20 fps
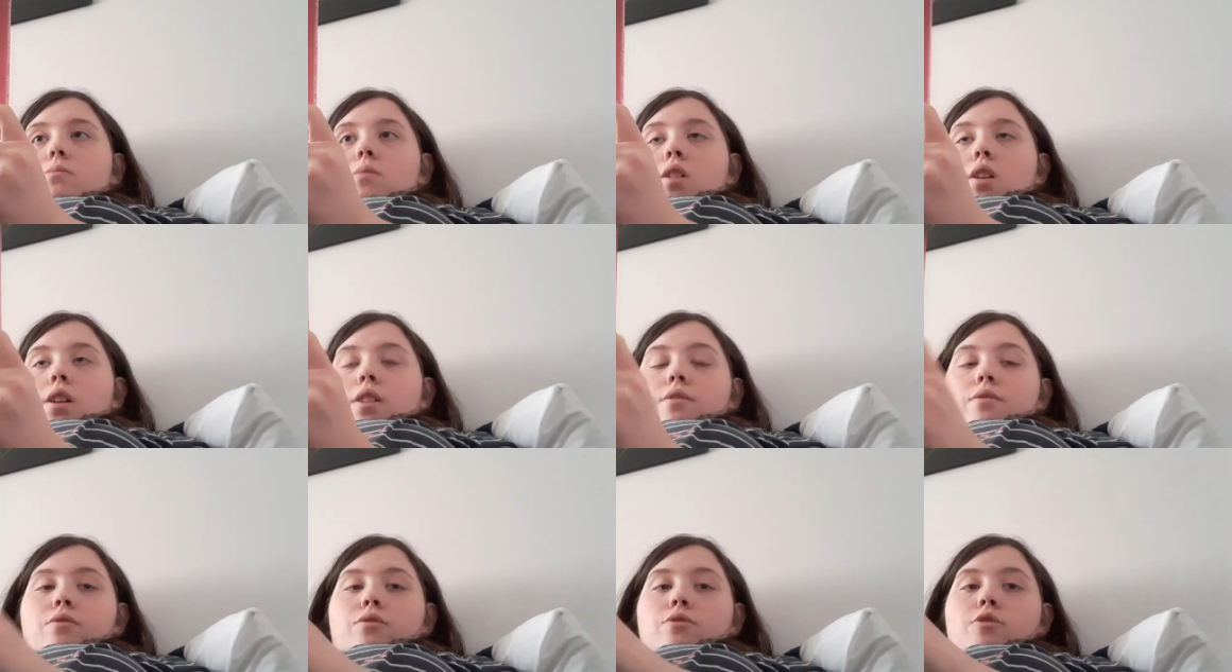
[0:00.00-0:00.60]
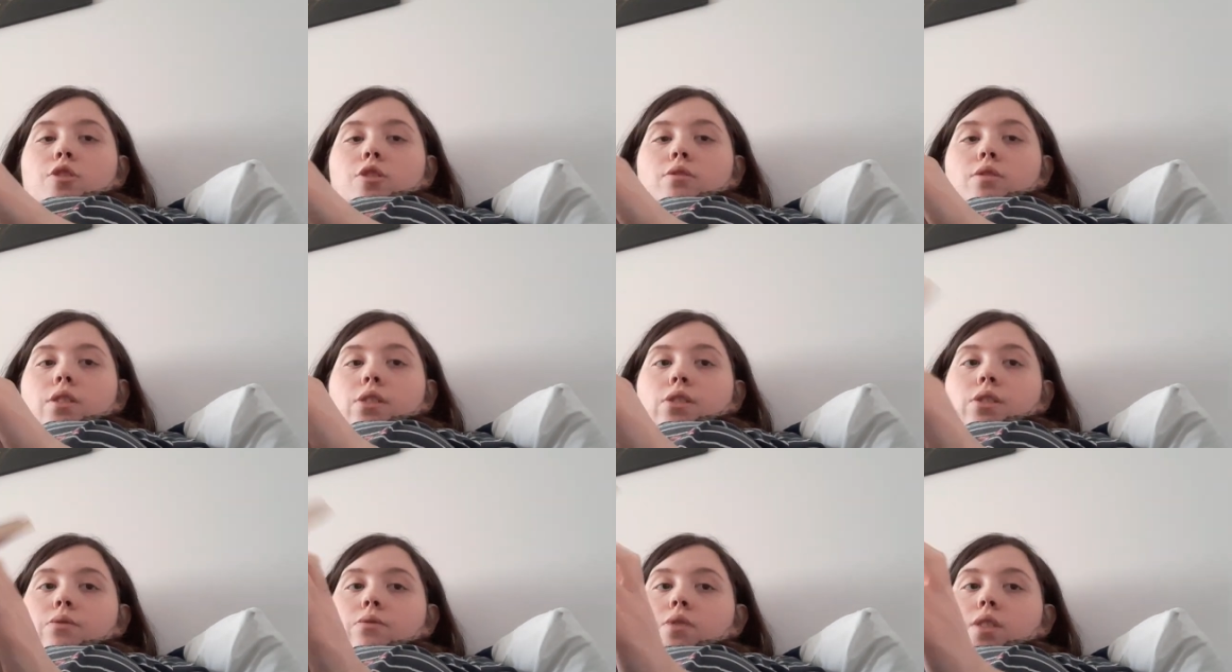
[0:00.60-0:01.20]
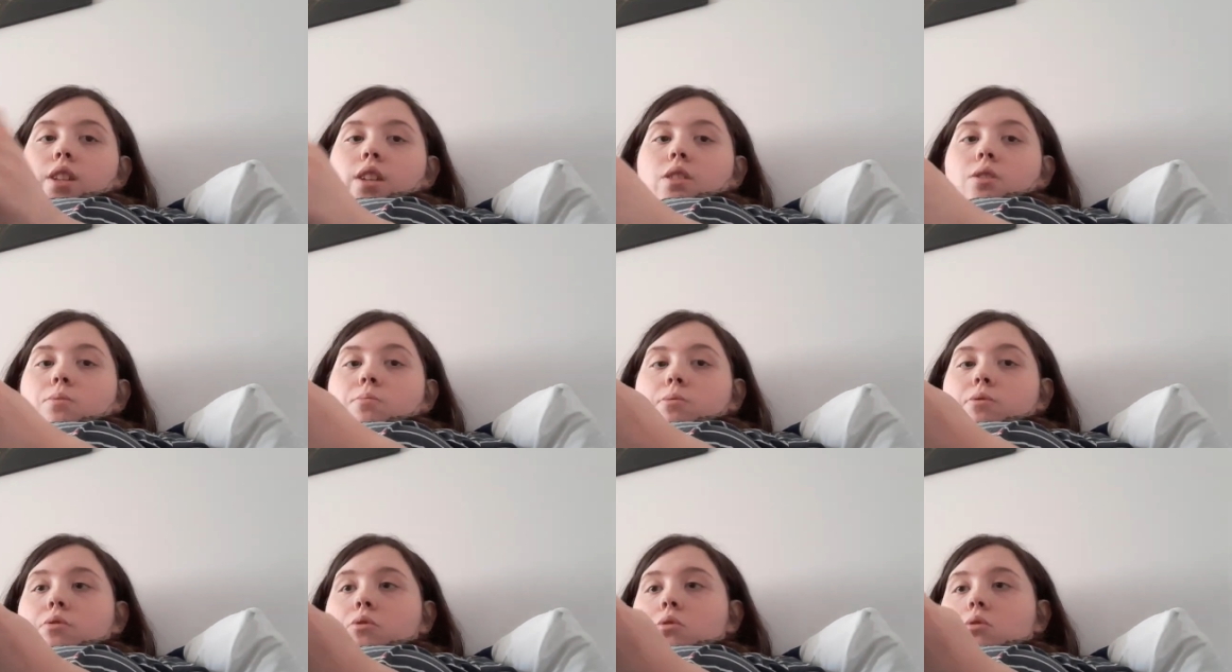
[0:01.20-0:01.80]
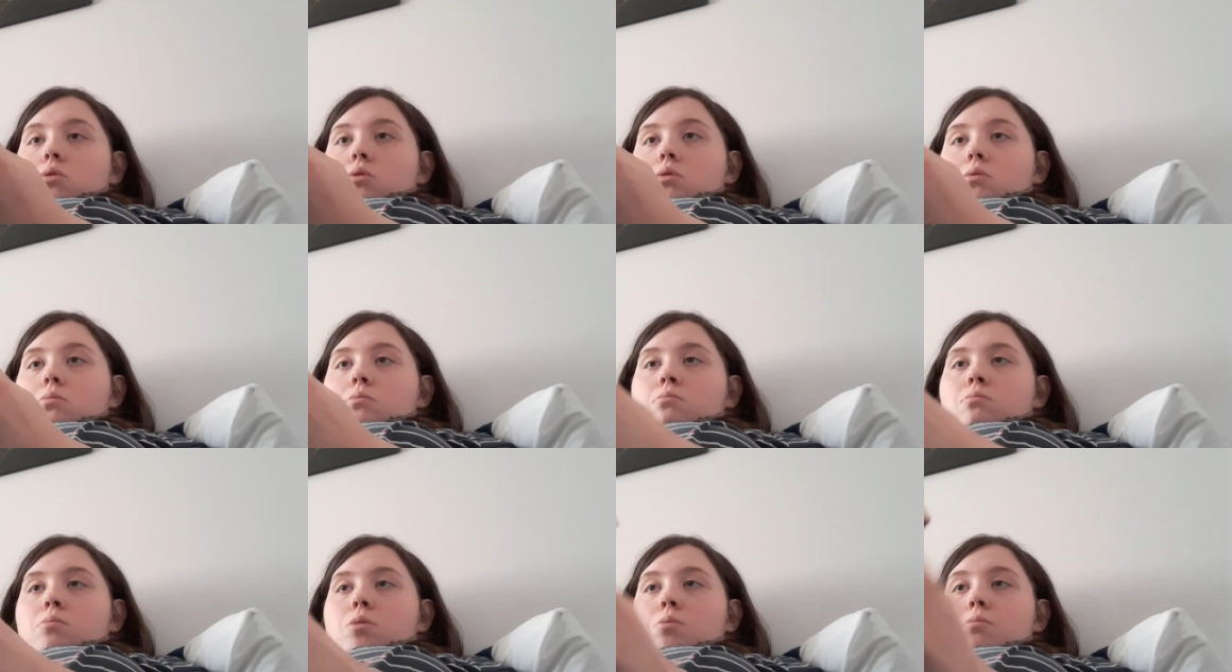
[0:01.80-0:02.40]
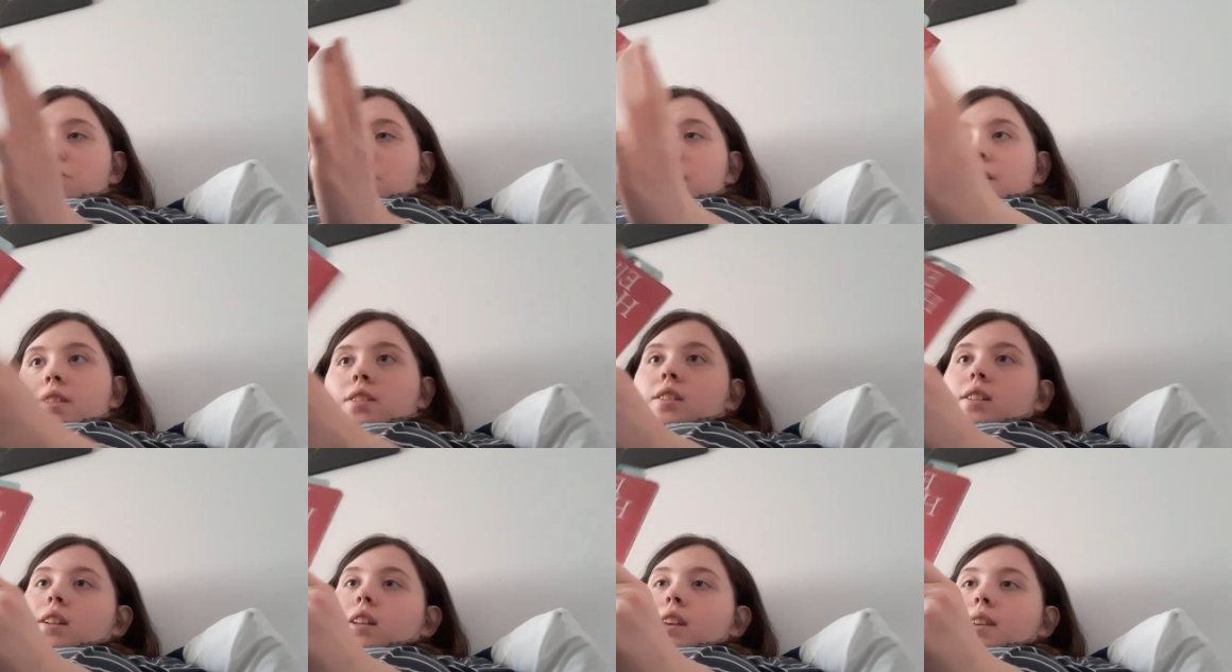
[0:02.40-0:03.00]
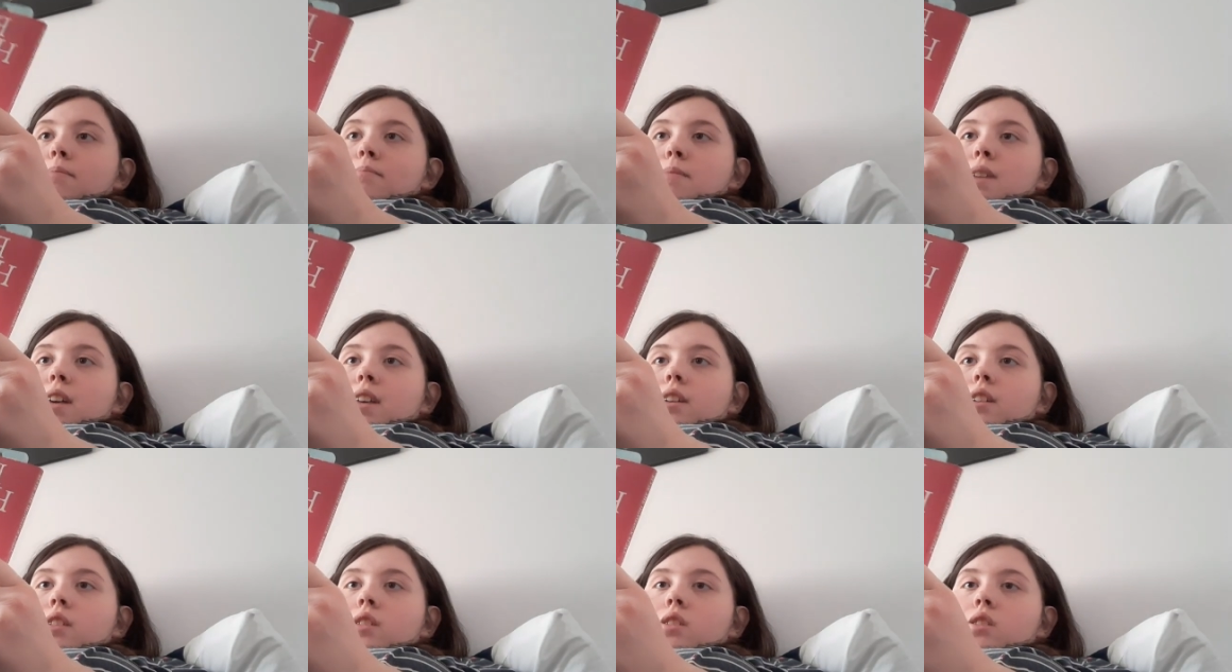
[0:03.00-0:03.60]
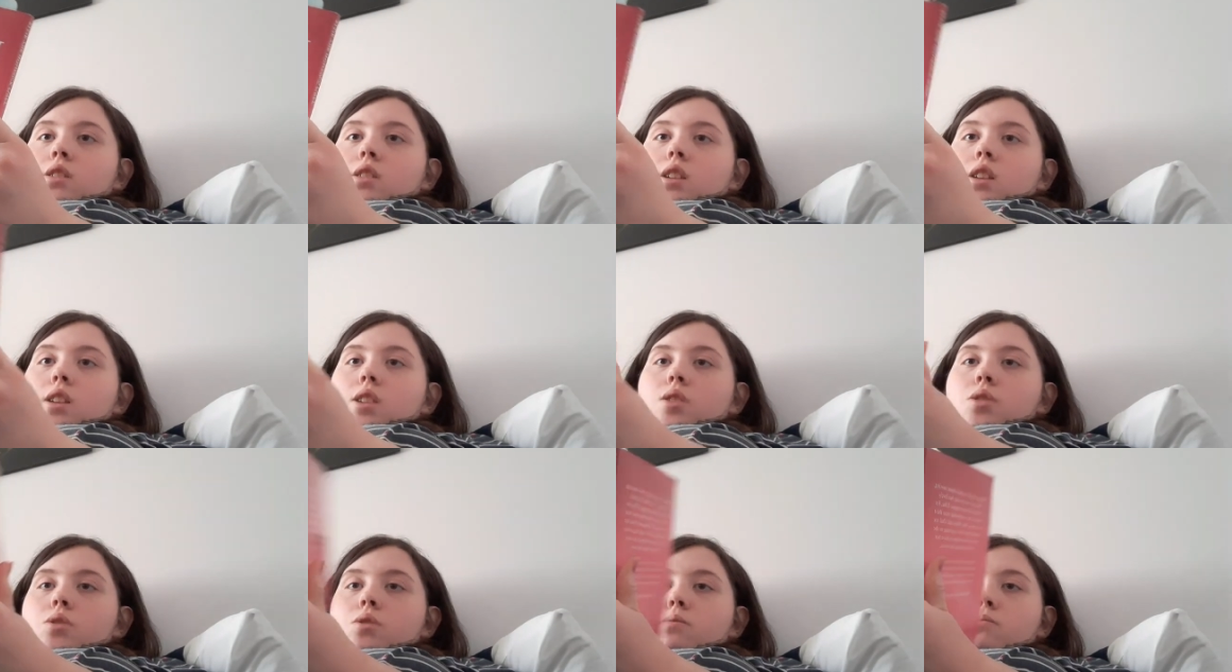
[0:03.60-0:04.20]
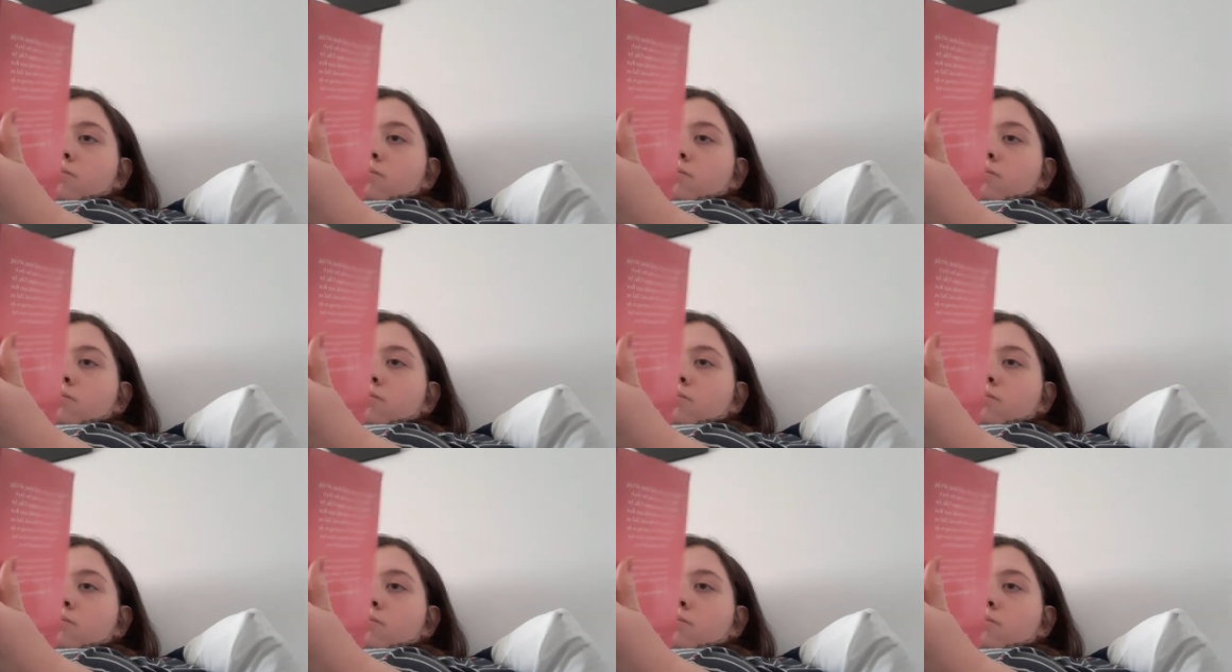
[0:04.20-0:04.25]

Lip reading: I've shown this in videos before, but basically Megan is